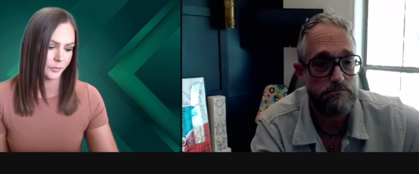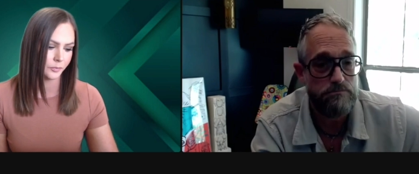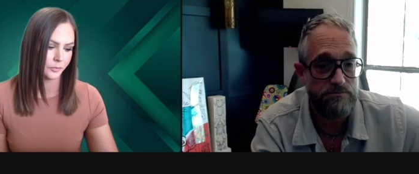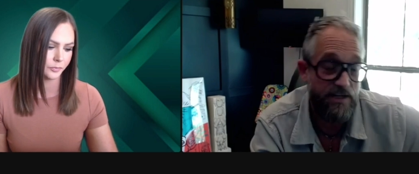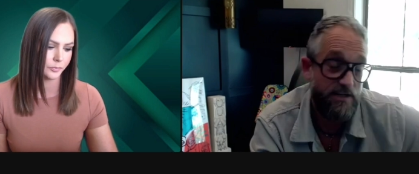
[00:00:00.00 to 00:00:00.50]

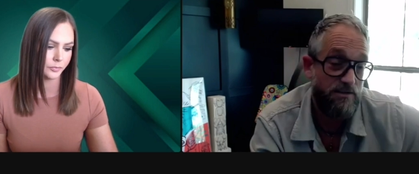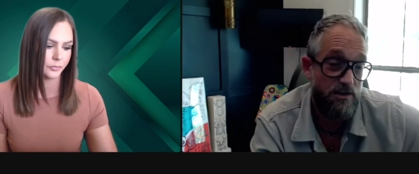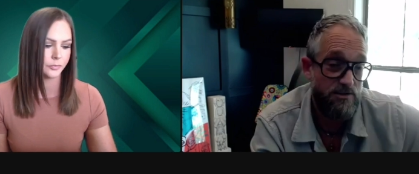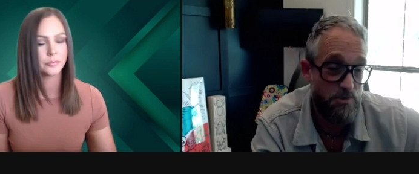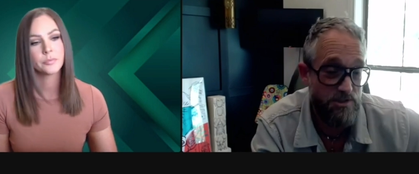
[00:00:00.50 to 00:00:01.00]
Speaker 1: taking a loss
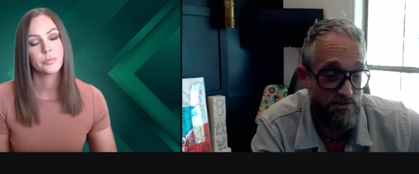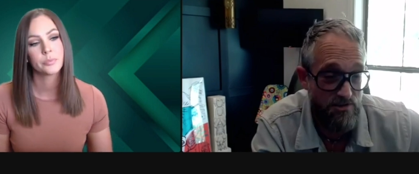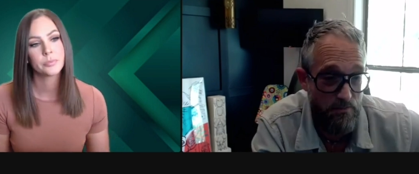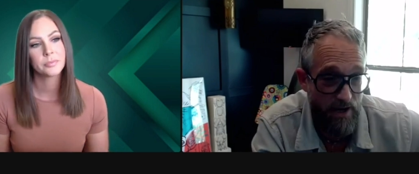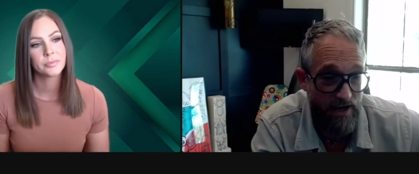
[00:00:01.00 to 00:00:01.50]
wasn't so
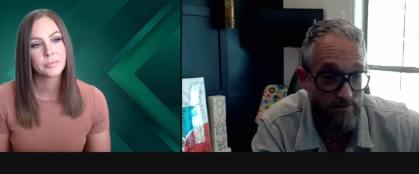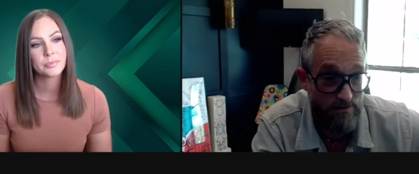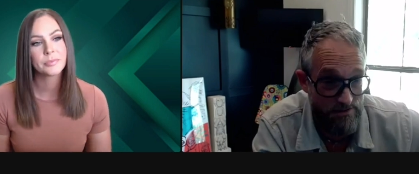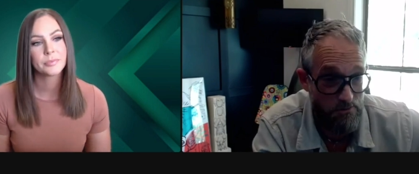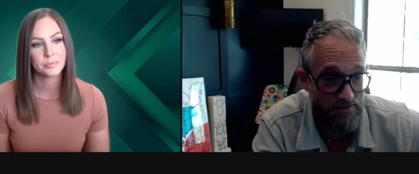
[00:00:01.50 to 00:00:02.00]
bad because it would
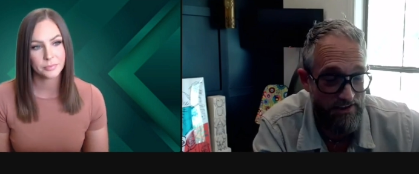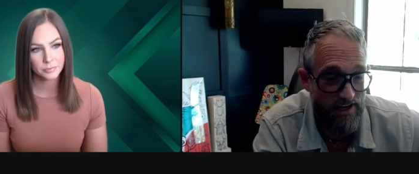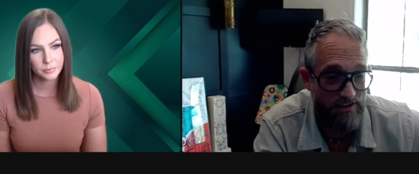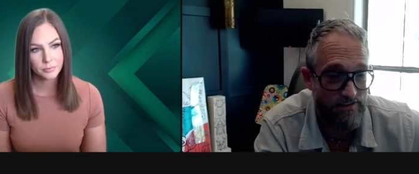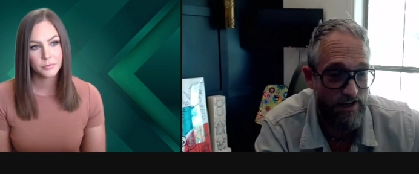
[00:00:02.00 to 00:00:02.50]
have gotten a
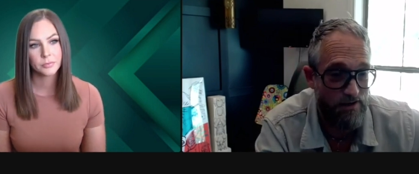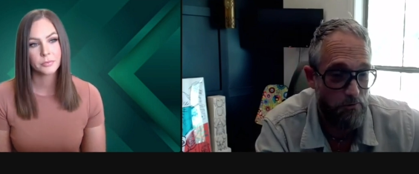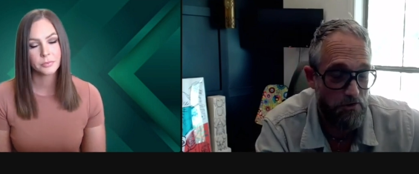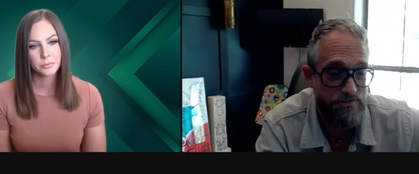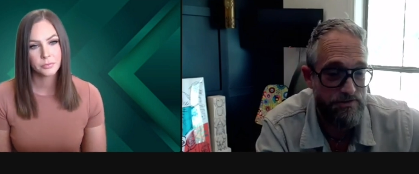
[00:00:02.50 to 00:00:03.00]
lot worse.
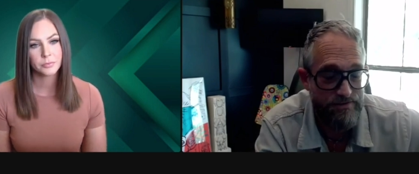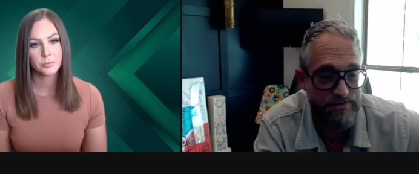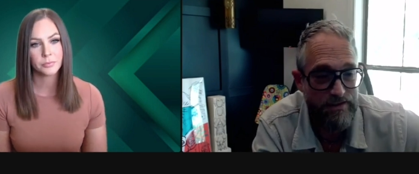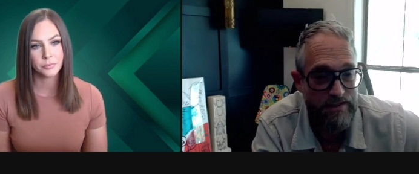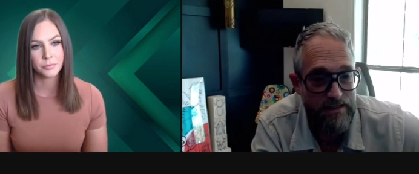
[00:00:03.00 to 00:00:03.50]
So
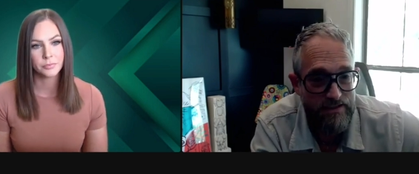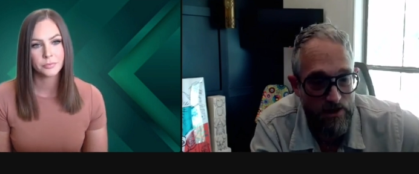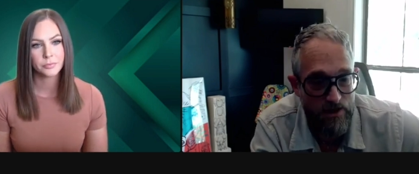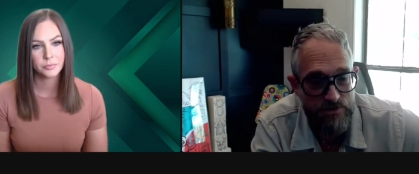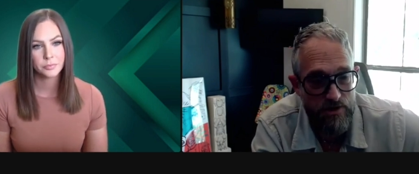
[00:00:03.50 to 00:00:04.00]
mm-hmm. that was our
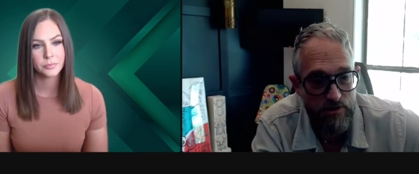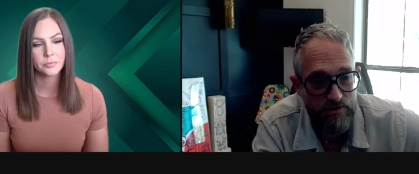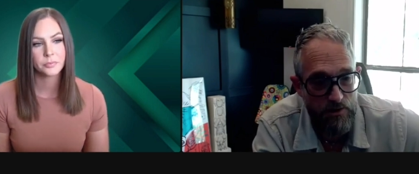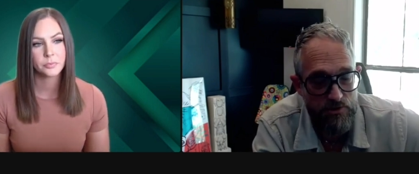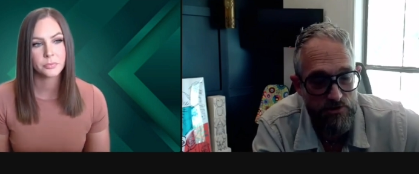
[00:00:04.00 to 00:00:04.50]
that was our
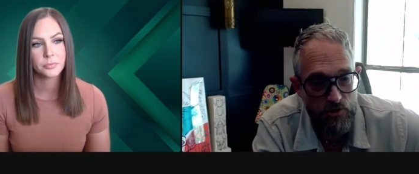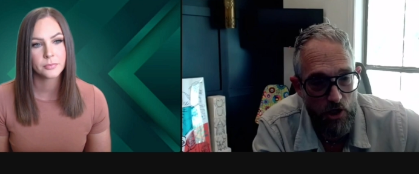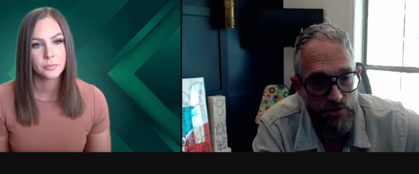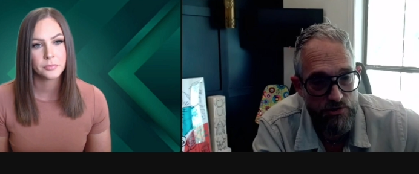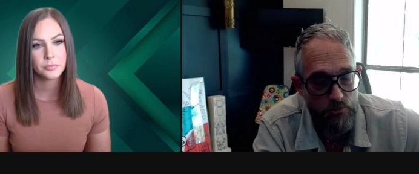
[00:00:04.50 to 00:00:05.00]
loss of the
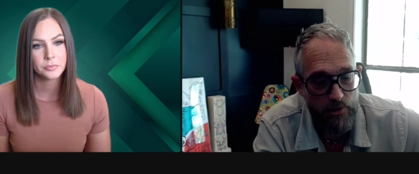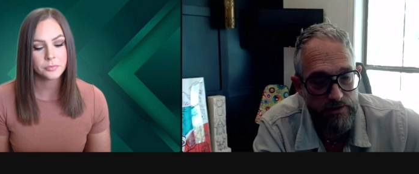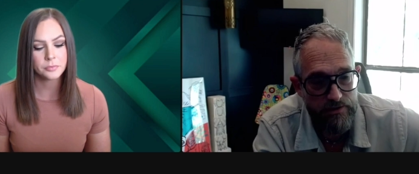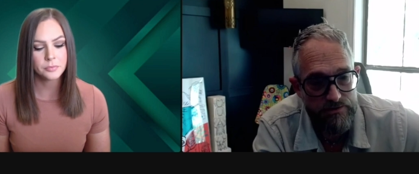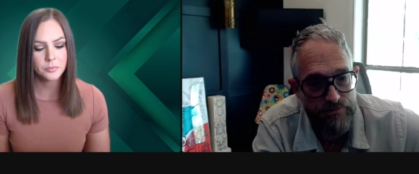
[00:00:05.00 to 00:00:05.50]
week.
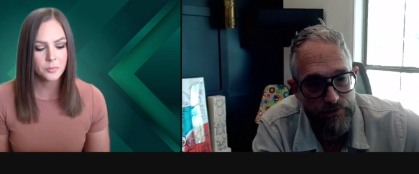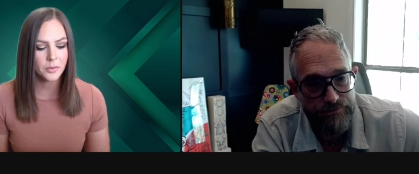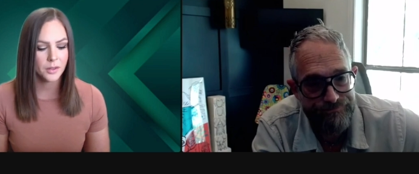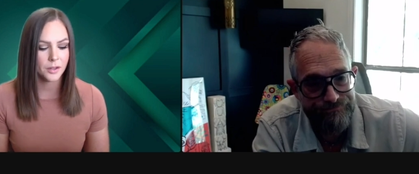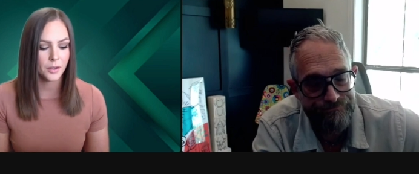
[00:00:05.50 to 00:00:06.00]

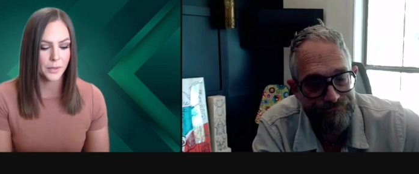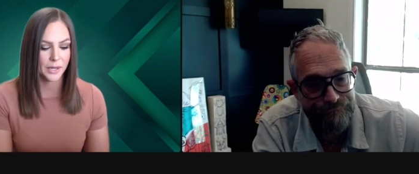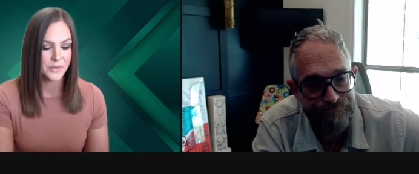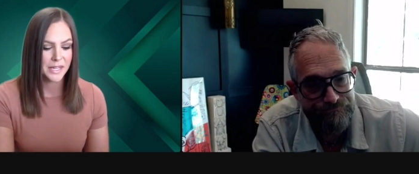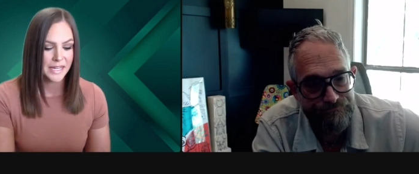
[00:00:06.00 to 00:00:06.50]
Speaker 2: All right.
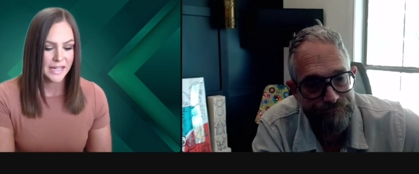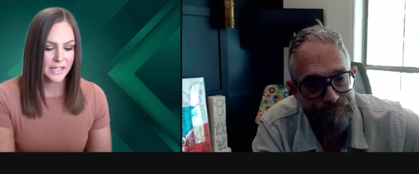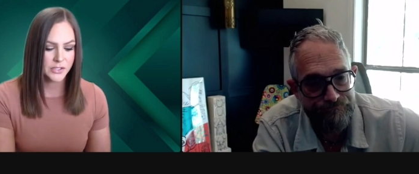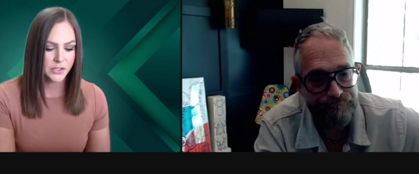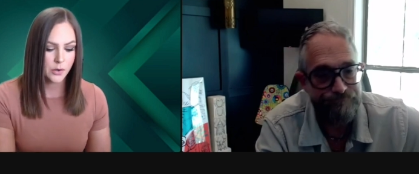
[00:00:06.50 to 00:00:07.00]
Uh,
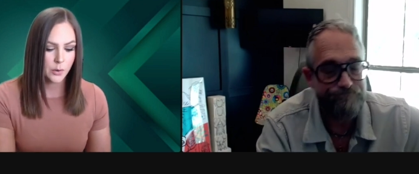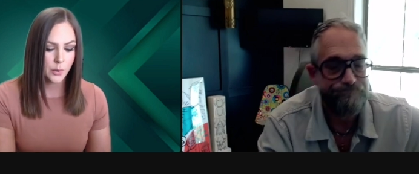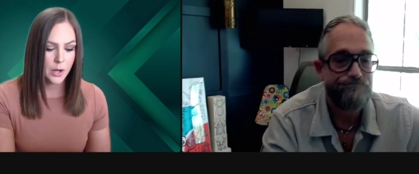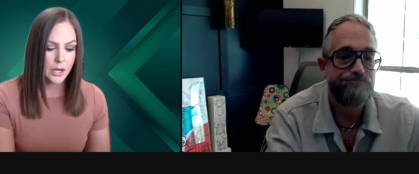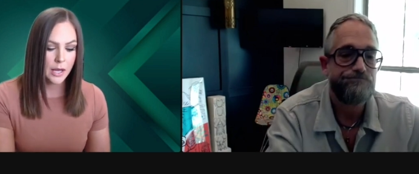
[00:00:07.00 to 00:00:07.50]
so
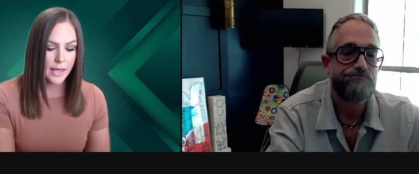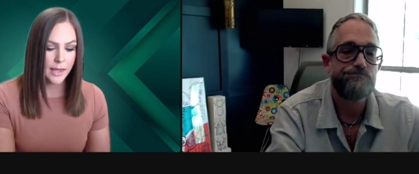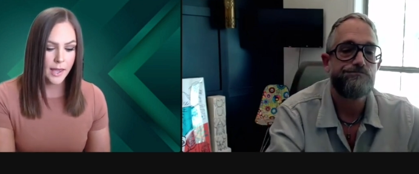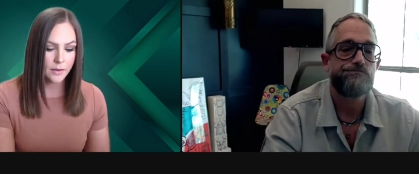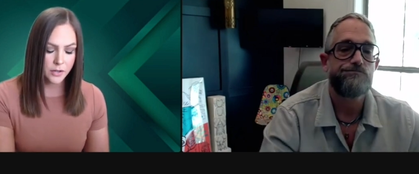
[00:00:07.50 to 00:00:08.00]

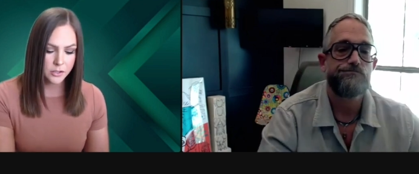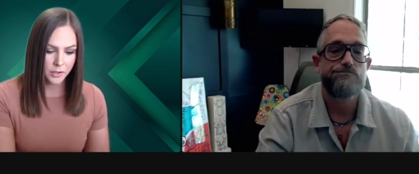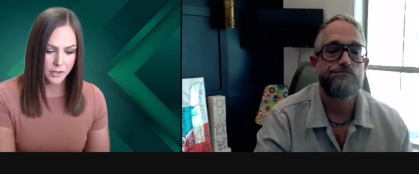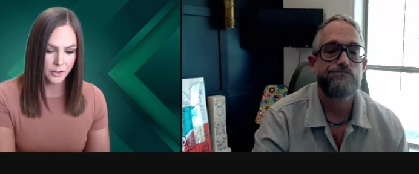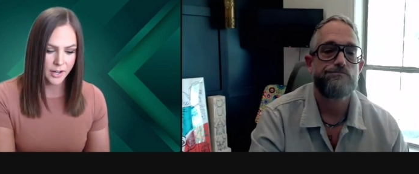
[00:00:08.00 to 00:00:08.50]
every
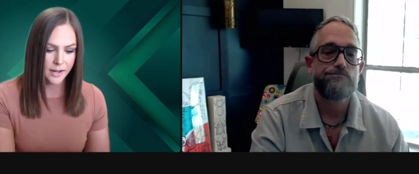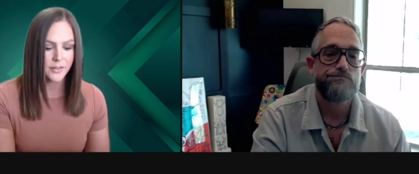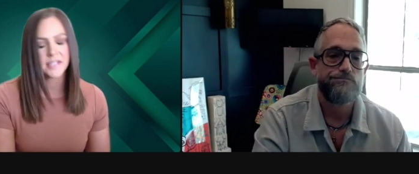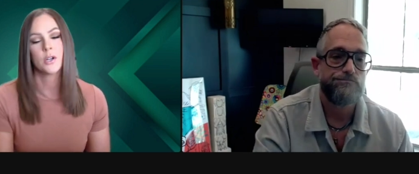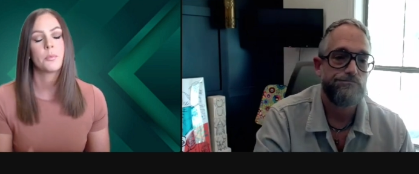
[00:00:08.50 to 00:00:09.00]
trader kind of
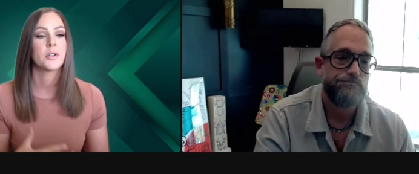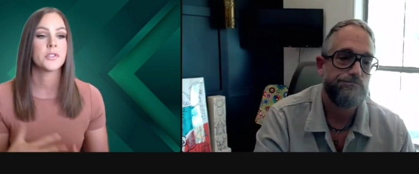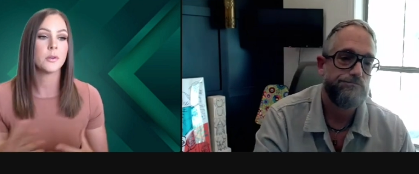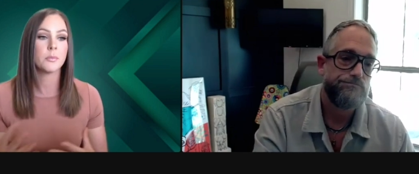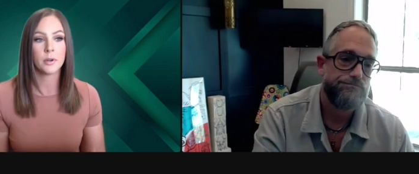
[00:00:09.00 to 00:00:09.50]
has their
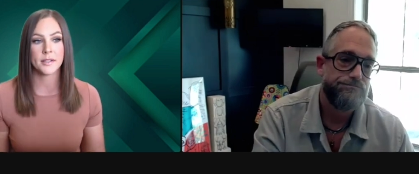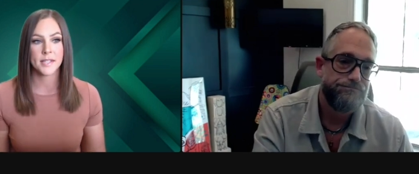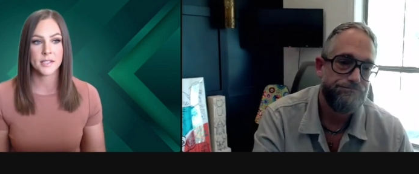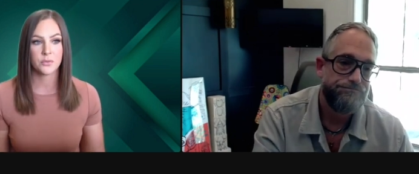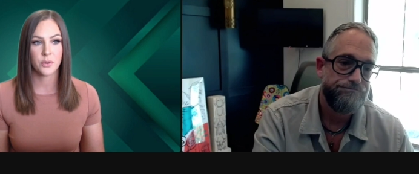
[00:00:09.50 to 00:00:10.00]
personal
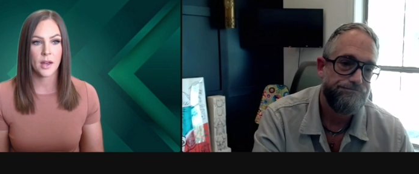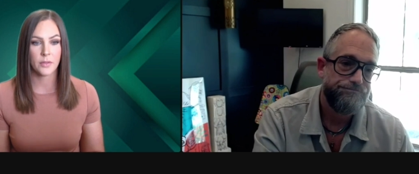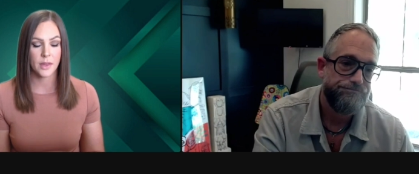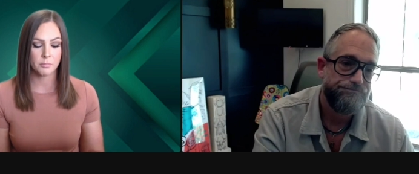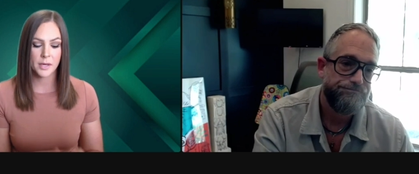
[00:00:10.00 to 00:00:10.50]
process for how
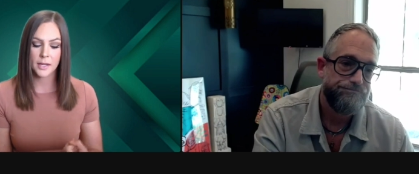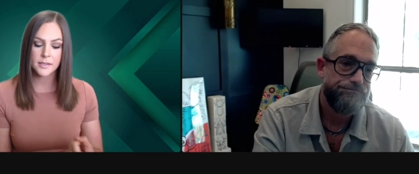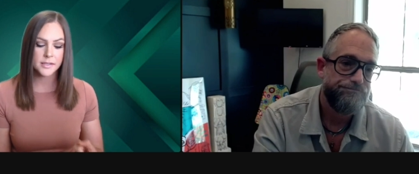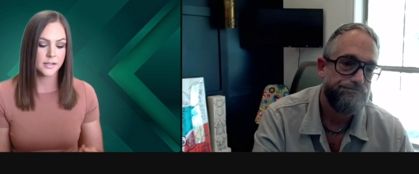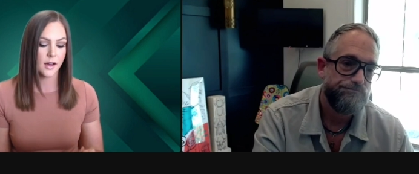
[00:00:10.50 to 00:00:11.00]
they pick a
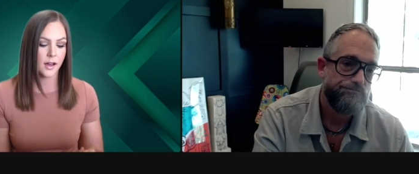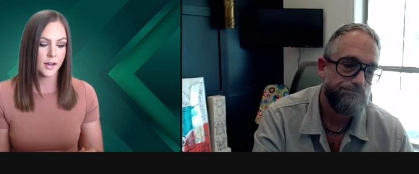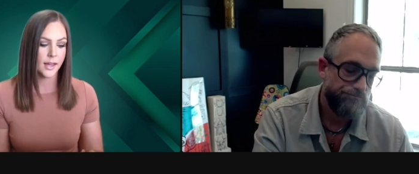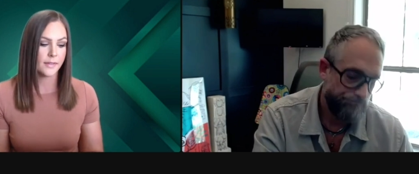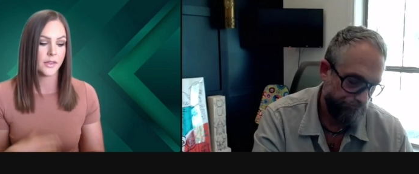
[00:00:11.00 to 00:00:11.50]
stock
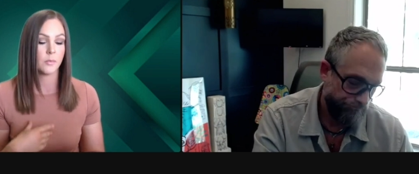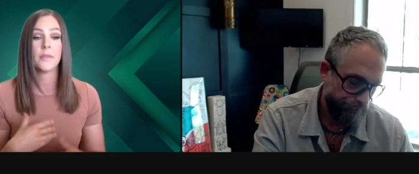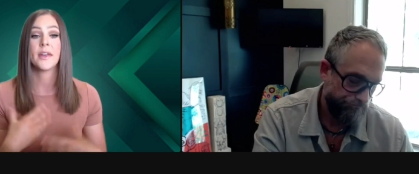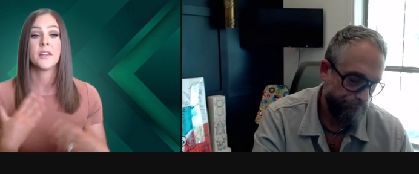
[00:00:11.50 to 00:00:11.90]
and then what they